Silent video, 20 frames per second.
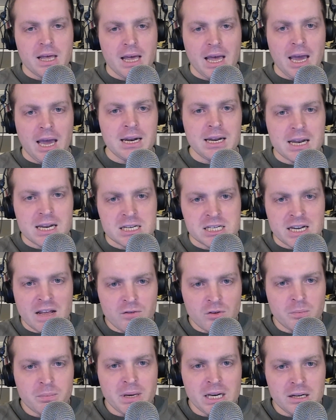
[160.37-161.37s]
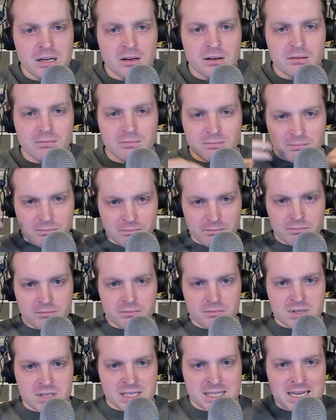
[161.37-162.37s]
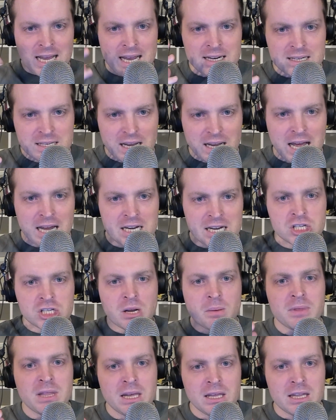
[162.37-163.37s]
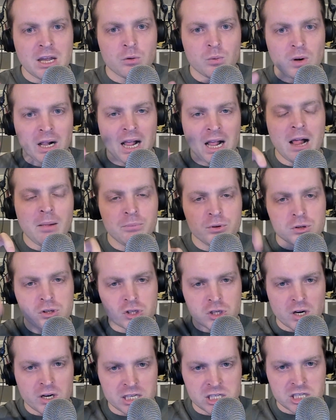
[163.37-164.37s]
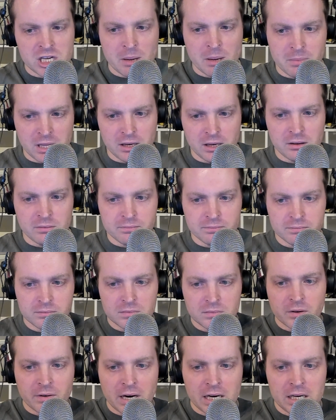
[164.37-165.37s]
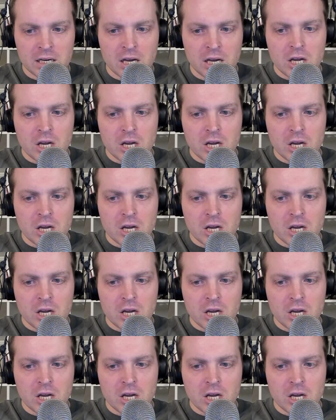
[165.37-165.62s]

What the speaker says: and it has never been set as something that will help you study something, right?